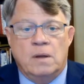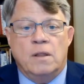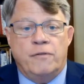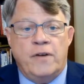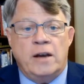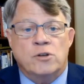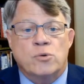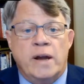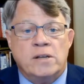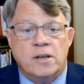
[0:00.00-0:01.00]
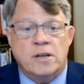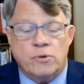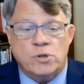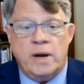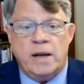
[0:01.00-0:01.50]
The Fed has raised
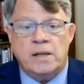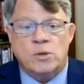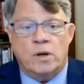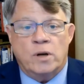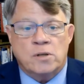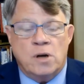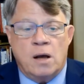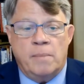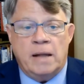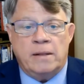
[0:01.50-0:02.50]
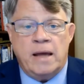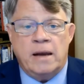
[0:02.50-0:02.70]
interest rates, and we're going to talk about that